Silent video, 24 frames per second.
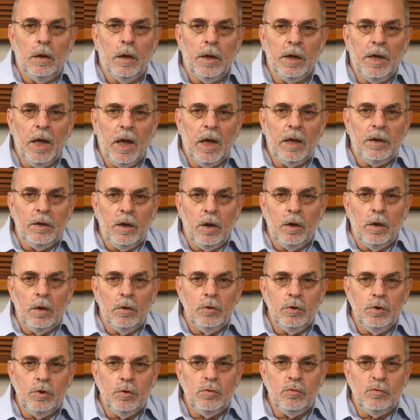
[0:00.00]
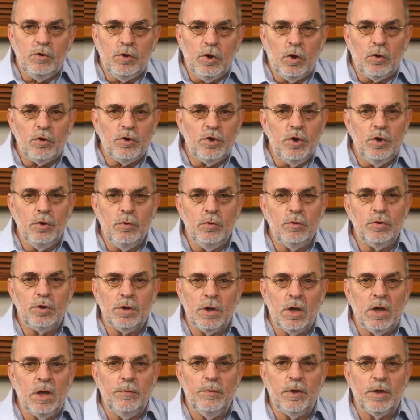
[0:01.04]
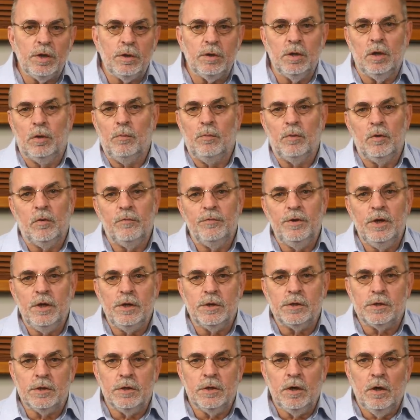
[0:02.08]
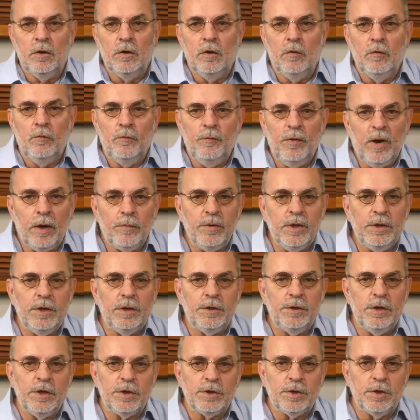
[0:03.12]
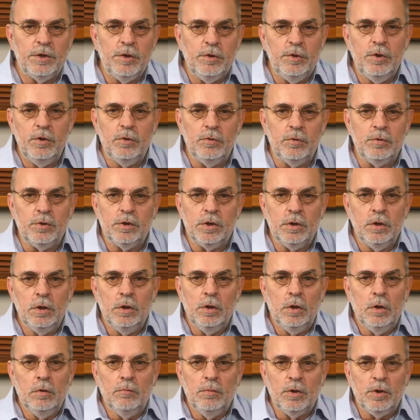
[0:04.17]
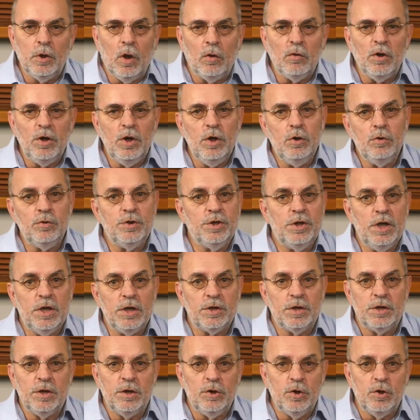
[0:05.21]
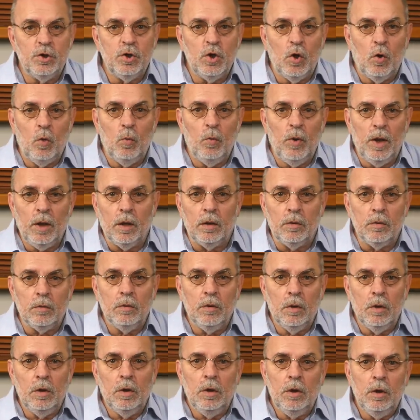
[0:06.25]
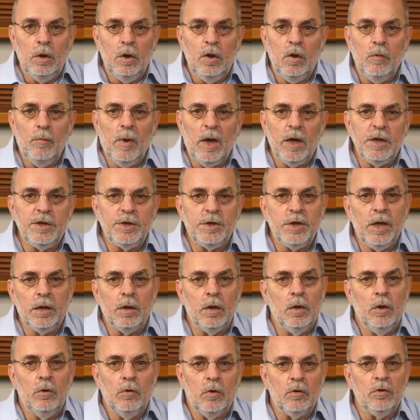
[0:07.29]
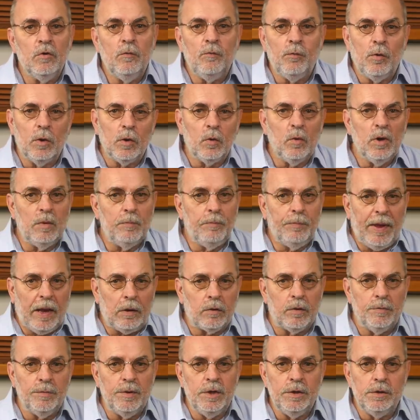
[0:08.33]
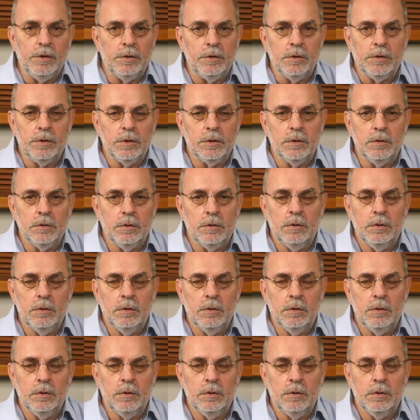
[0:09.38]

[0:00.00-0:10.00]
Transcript: Again, do not use a limited number of discs. Vary the discs you use, but only use discs that you know well. You might check on the following parameters.